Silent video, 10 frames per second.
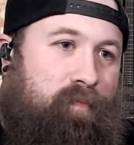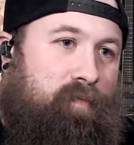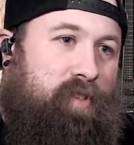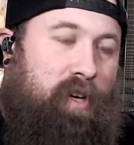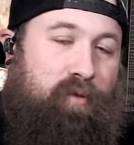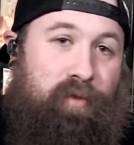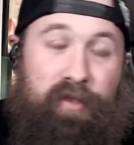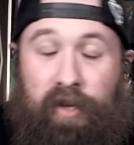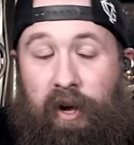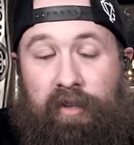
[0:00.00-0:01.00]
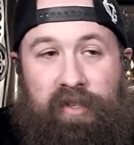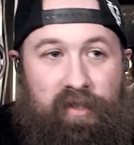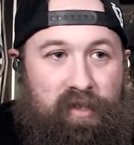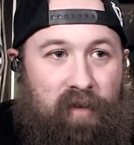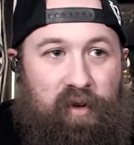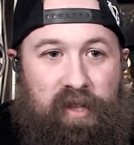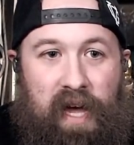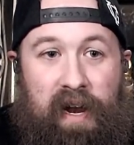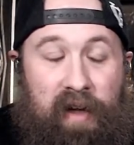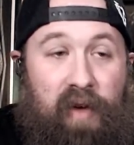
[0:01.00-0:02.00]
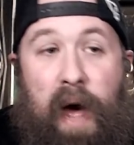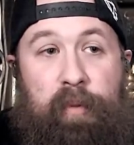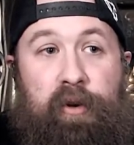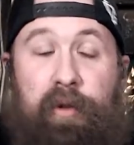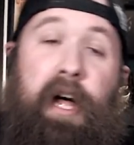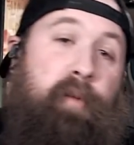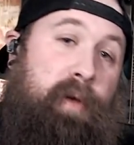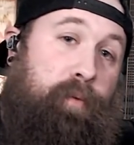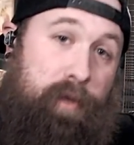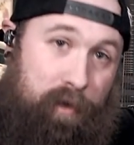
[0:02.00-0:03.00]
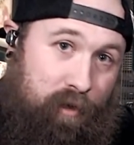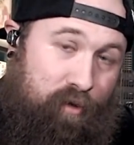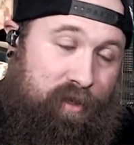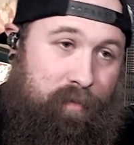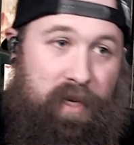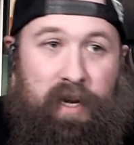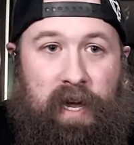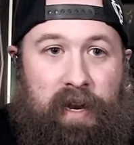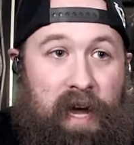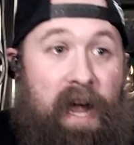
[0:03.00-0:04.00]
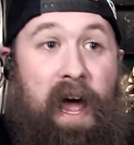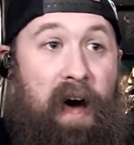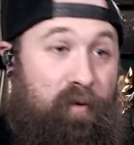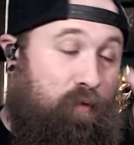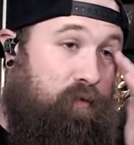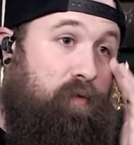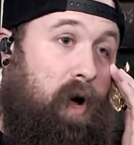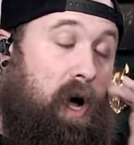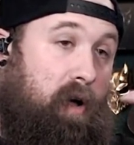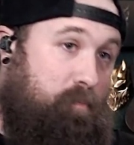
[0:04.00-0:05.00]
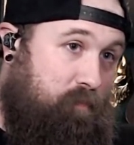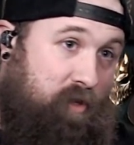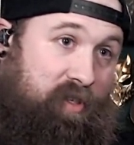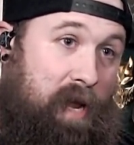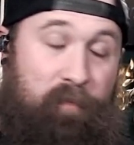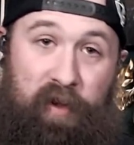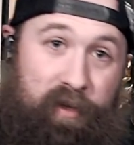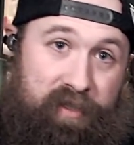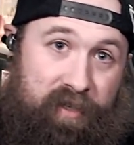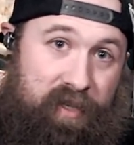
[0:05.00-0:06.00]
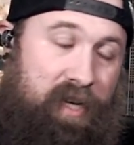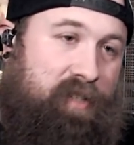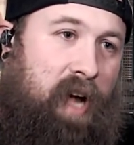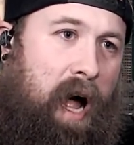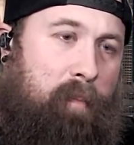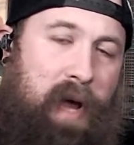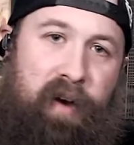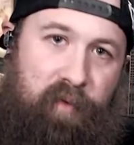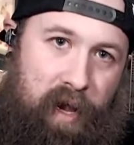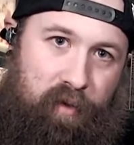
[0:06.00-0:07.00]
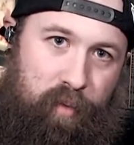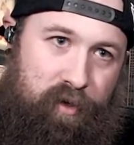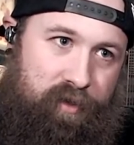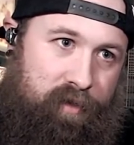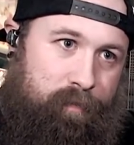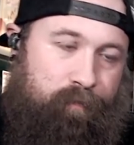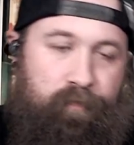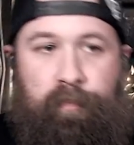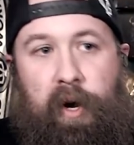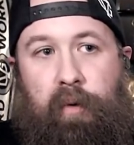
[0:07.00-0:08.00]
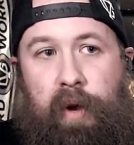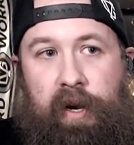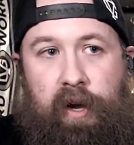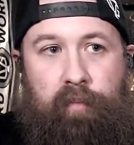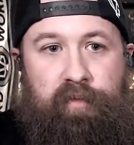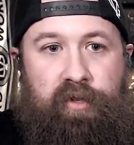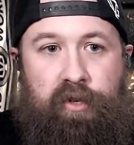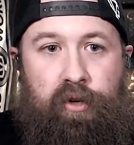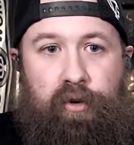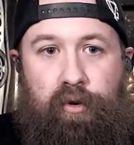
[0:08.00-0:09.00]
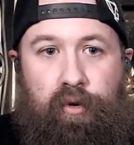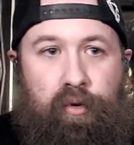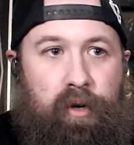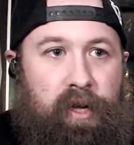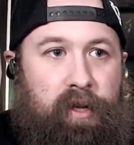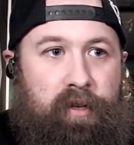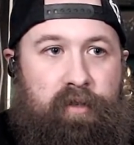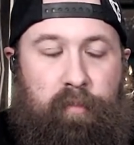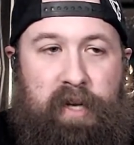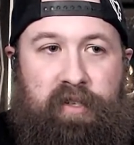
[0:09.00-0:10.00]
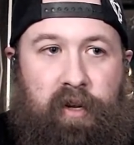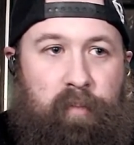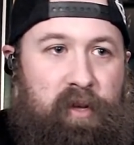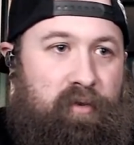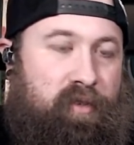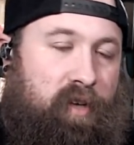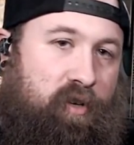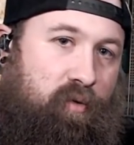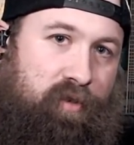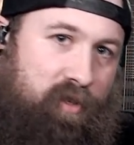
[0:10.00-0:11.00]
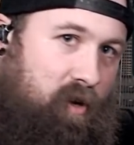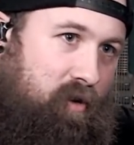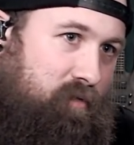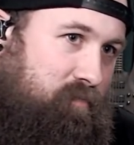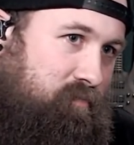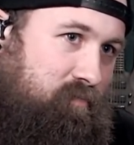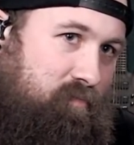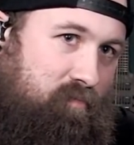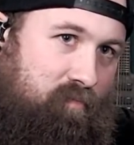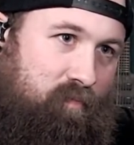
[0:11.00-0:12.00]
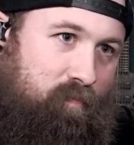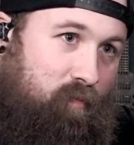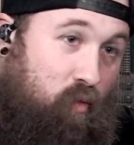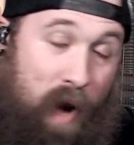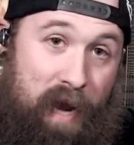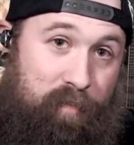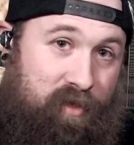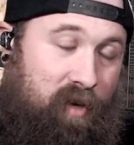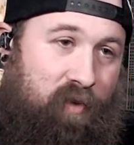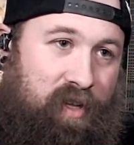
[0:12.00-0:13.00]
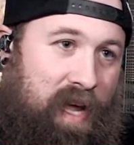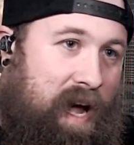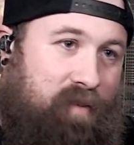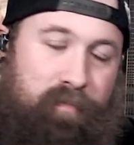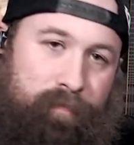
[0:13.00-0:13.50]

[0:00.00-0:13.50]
sexual assault and stuff like that have happened to a lot of people that are close to me. And I have the same feelings as this. I'm not a violent person, but when it comes to domestic abuse, sexual assault, rape, stuff like that,